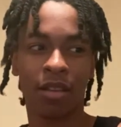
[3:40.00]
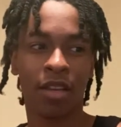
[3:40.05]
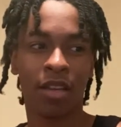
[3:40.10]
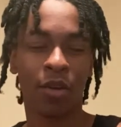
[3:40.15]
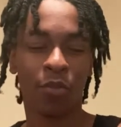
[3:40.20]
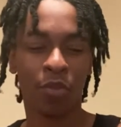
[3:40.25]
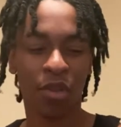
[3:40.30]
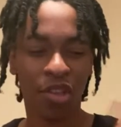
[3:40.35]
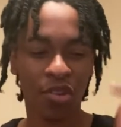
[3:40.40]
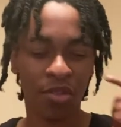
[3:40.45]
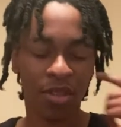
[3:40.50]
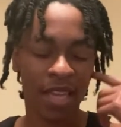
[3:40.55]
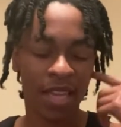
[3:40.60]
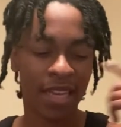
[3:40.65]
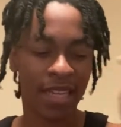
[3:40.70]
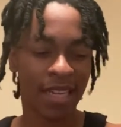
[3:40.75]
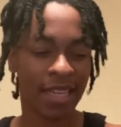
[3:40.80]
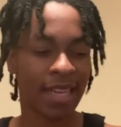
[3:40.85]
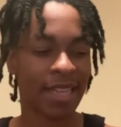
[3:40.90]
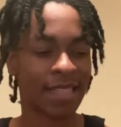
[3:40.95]
when you
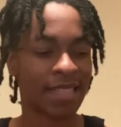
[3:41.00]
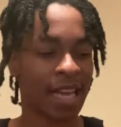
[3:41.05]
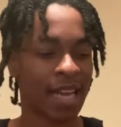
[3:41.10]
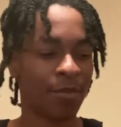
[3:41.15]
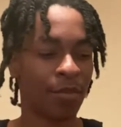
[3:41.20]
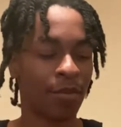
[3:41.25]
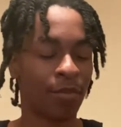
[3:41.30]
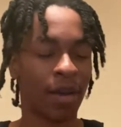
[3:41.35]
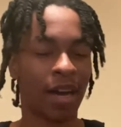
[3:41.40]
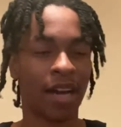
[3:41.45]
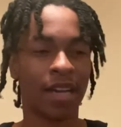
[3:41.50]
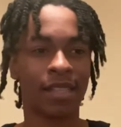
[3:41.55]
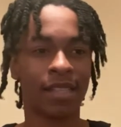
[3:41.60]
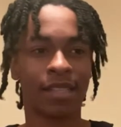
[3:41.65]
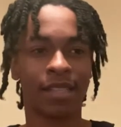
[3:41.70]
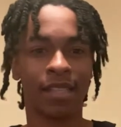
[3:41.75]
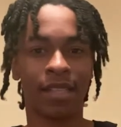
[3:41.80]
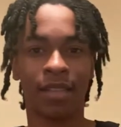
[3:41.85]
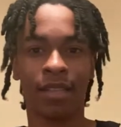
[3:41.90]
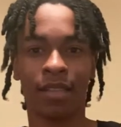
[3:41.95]
thinking in that type of
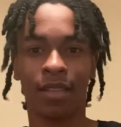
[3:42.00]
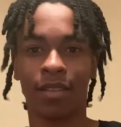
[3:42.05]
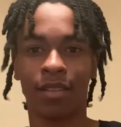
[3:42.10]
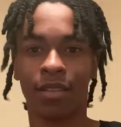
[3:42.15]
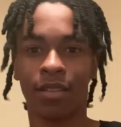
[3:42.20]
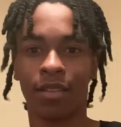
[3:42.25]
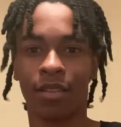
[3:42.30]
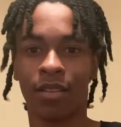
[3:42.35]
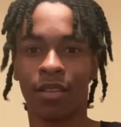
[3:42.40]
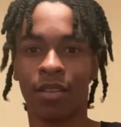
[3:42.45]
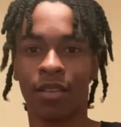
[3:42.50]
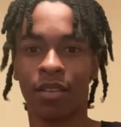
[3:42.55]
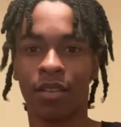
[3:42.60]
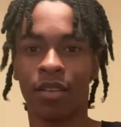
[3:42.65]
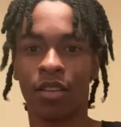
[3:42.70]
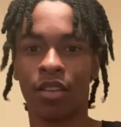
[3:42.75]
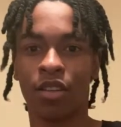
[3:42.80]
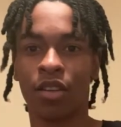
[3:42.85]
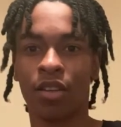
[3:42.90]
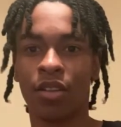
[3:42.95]
mindset,
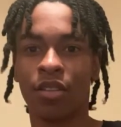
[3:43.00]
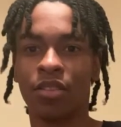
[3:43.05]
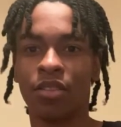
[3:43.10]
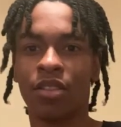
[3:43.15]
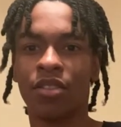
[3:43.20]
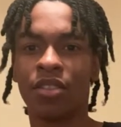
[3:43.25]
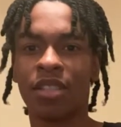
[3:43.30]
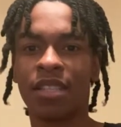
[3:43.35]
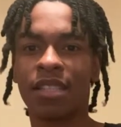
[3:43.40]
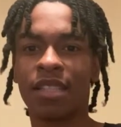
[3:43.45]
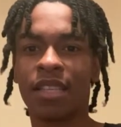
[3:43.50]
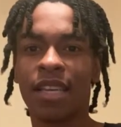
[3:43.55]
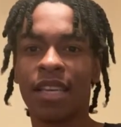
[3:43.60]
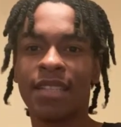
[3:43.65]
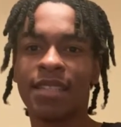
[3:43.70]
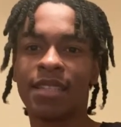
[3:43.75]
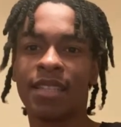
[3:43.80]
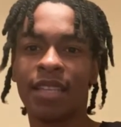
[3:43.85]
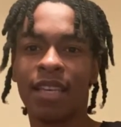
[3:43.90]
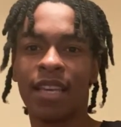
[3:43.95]
you're just
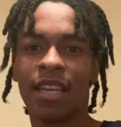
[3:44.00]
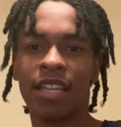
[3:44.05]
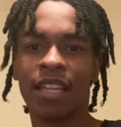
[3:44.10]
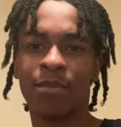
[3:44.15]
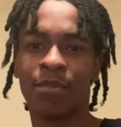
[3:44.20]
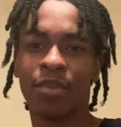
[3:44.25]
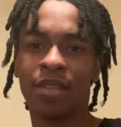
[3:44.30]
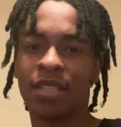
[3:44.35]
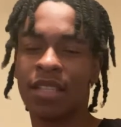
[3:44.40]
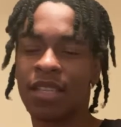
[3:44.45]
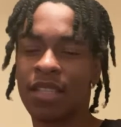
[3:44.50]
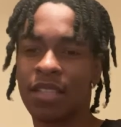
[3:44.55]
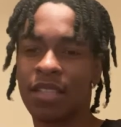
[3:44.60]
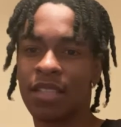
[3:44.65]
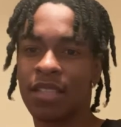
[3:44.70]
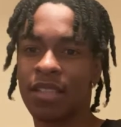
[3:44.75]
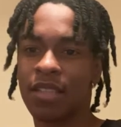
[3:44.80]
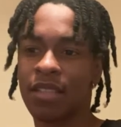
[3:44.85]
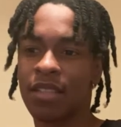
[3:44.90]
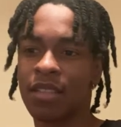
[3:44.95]
easily in the
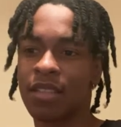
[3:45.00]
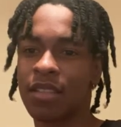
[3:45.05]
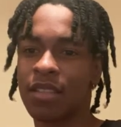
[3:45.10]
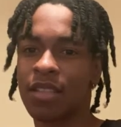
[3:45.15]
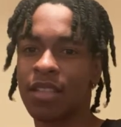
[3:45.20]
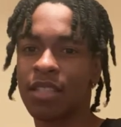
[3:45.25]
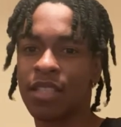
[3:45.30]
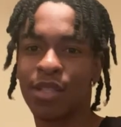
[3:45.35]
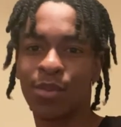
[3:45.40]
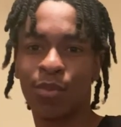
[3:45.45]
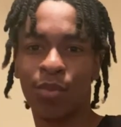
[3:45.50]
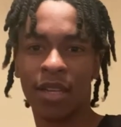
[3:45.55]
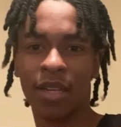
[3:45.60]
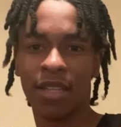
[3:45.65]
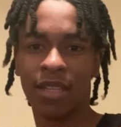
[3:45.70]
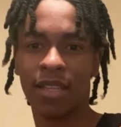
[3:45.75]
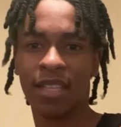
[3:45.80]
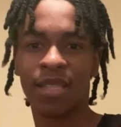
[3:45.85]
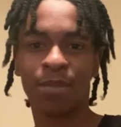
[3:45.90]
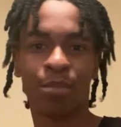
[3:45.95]
position to just want to
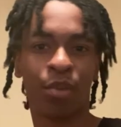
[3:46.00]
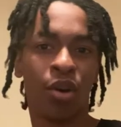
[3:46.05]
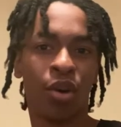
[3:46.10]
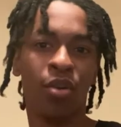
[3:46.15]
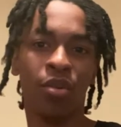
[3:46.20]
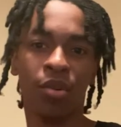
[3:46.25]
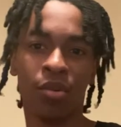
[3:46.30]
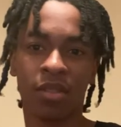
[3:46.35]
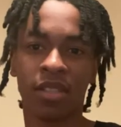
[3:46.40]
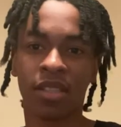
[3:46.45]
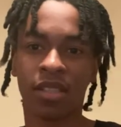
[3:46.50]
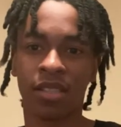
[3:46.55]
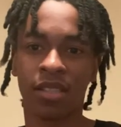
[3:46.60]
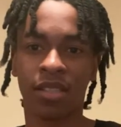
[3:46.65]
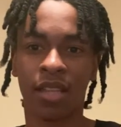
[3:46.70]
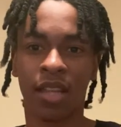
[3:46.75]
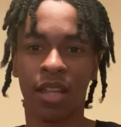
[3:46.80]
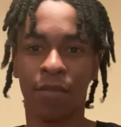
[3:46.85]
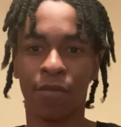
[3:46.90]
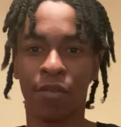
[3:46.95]
dispose
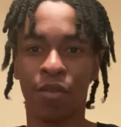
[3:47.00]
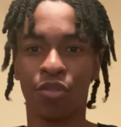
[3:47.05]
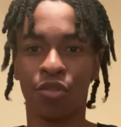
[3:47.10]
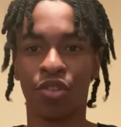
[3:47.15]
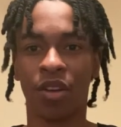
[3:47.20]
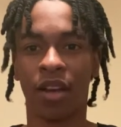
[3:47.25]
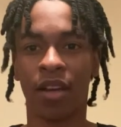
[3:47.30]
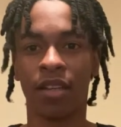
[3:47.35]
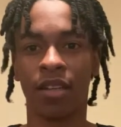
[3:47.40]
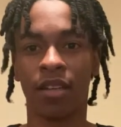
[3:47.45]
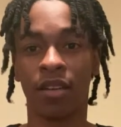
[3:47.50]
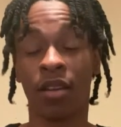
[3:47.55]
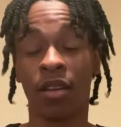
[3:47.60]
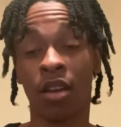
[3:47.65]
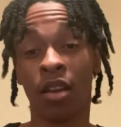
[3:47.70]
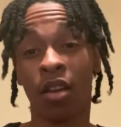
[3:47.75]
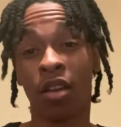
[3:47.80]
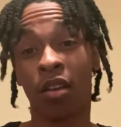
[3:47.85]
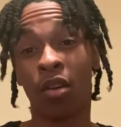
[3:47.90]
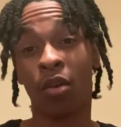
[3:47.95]
instead of you trying to
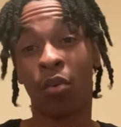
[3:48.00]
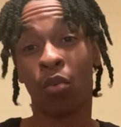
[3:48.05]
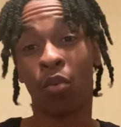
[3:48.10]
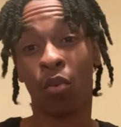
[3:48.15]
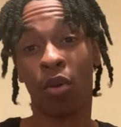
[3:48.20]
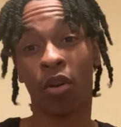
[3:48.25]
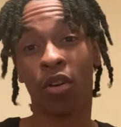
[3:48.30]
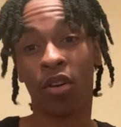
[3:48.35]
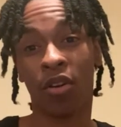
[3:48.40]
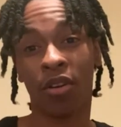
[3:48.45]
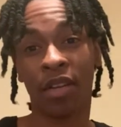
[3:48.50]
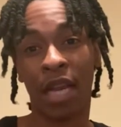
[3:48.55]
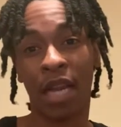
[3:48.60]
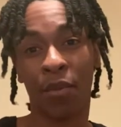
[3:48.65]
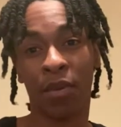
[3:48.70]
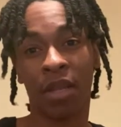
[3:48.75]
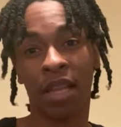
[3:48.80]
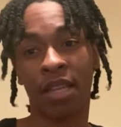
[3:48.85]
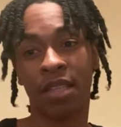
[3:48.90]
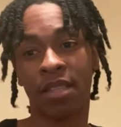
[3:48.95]
work on that
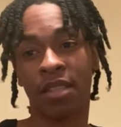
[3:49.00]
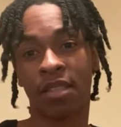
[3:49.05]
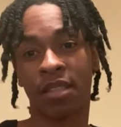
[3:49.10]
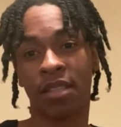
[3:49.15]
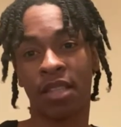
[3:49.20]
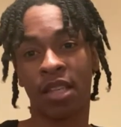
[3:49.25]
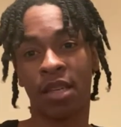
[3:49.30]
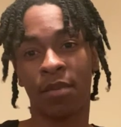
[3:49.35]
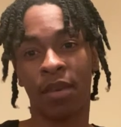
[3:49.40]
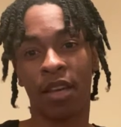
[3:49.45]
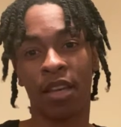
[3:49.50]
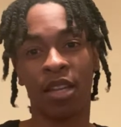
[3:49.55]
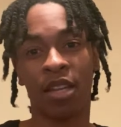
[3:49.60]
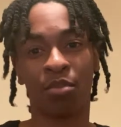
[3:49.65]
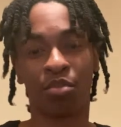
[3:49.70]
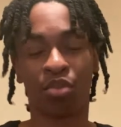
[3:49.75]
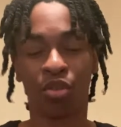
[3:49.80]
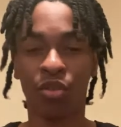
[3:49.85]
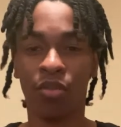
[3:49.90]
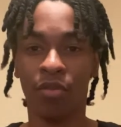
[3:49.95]
relationship and
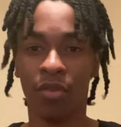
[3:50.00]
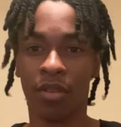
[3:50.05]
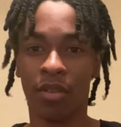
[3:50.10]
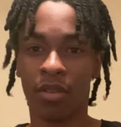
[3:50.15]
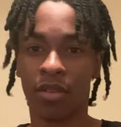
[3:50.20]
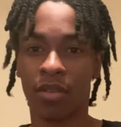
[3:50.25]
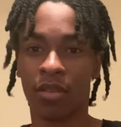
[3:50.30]
improve it.